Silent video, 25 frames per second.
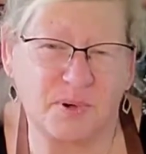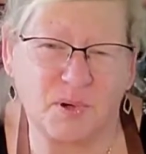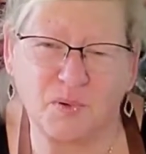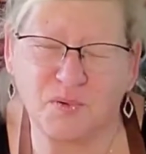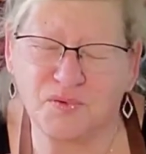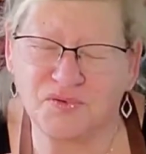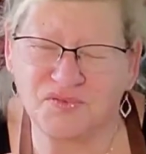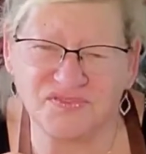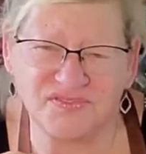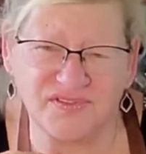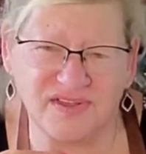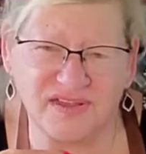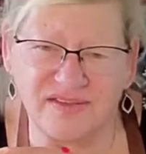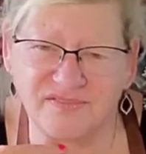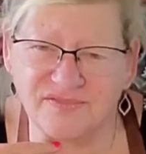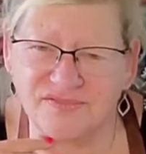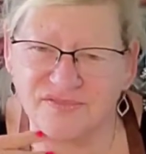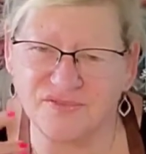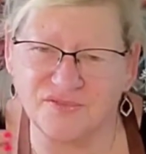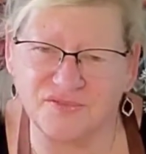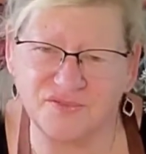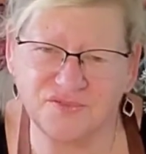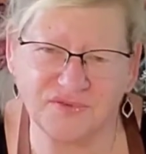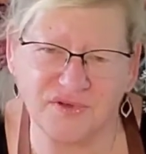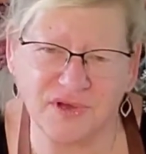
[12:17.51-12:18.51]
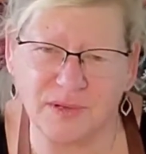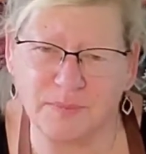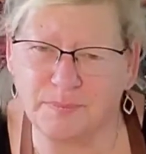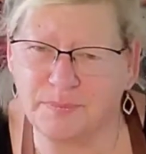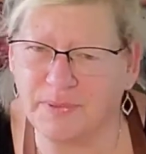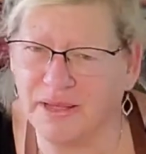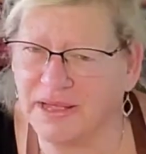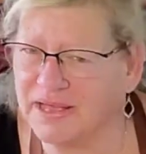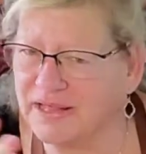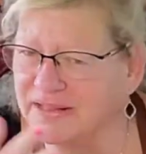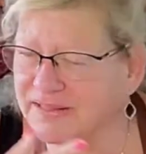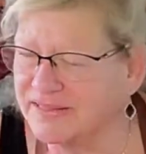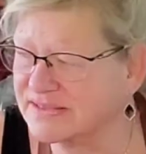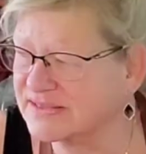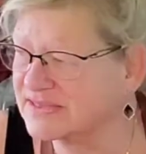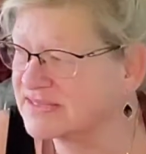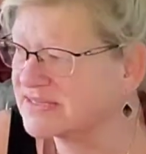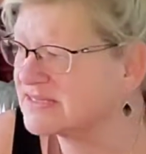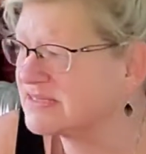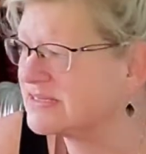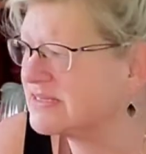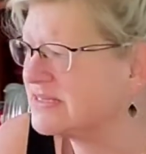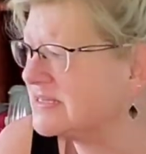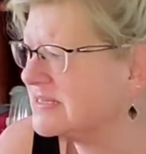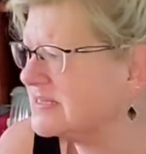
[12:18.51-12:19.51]
Post-nasal drip. I got the
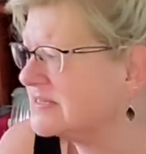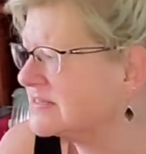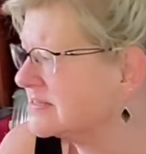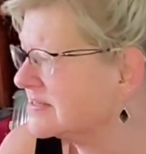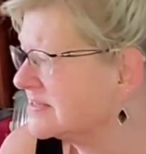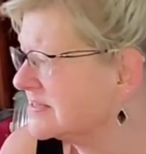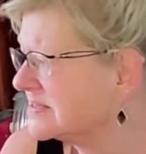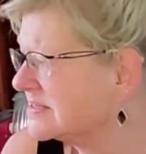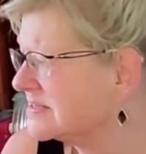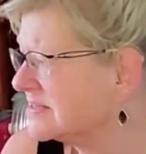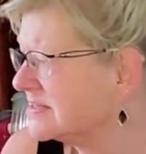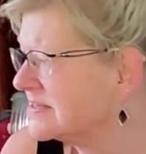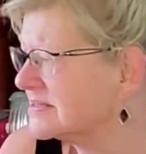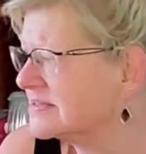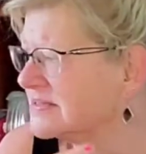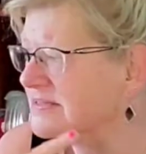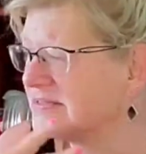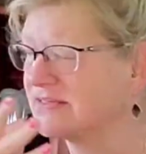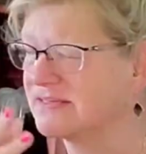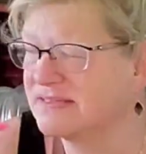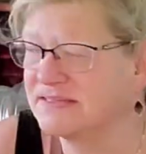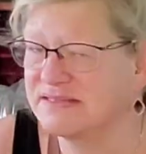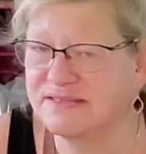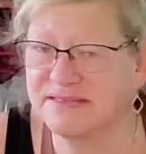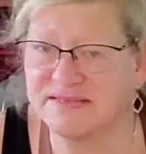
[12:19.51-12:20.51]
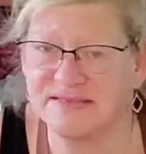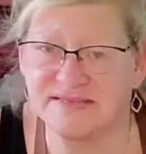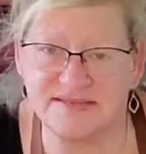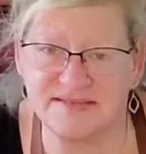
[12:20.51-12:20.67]
sneezes and the